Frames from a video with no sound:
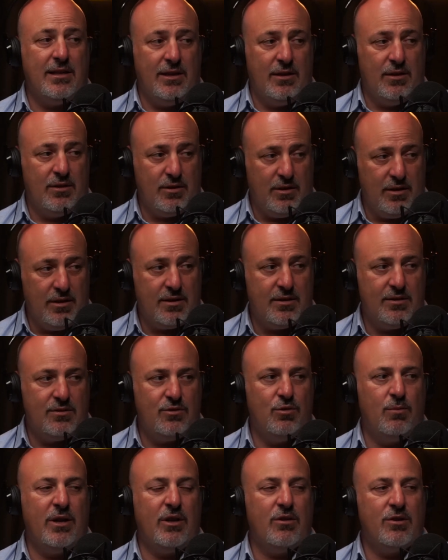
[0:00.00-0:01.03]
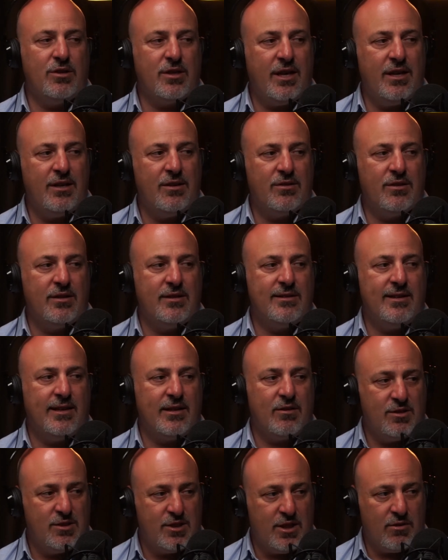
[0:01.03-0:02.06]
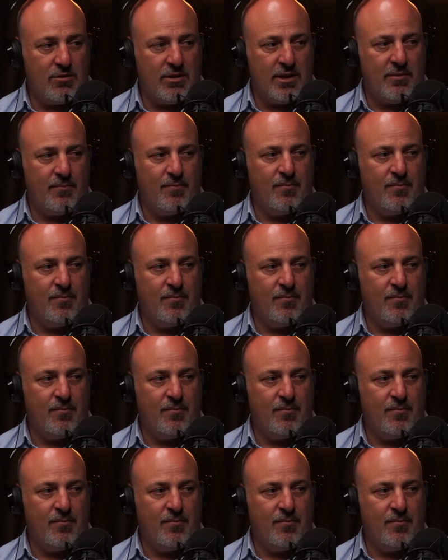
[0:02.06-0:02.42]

You can still make your changes in the selections generally,